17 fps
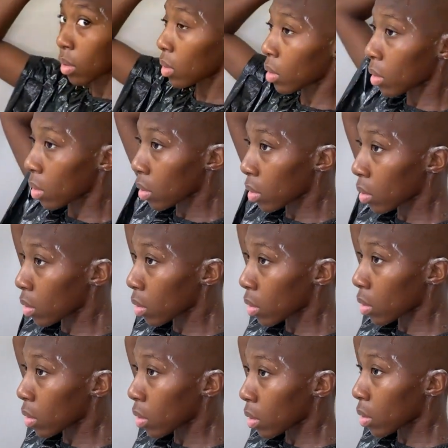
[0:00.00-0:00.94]
using the
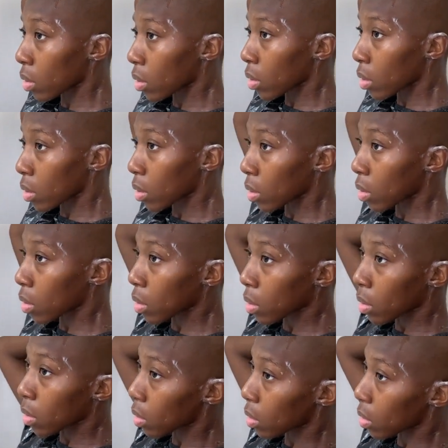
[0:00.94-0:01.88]
mirror, I'm using the
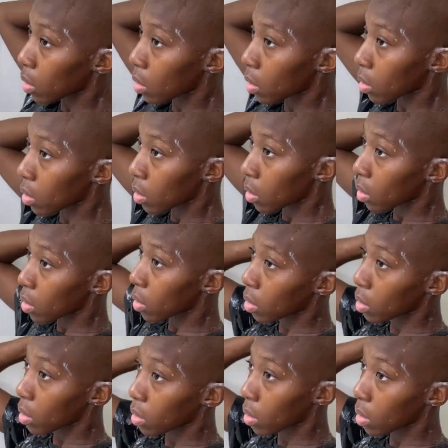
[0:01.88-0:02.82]
mirror
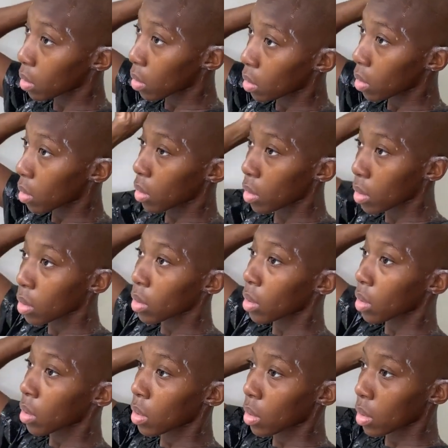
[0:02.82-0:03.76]
to help
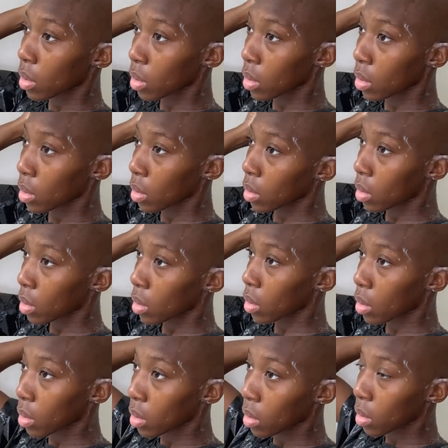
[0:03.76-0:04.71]
shave the back of my
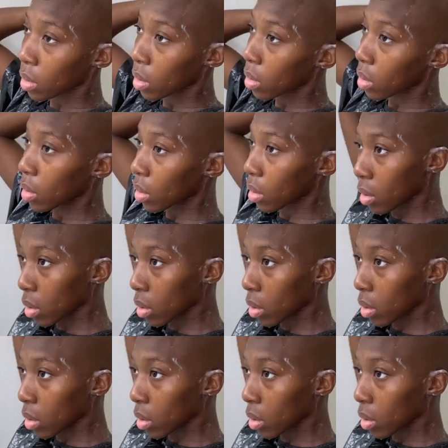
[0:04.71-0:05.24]
head and the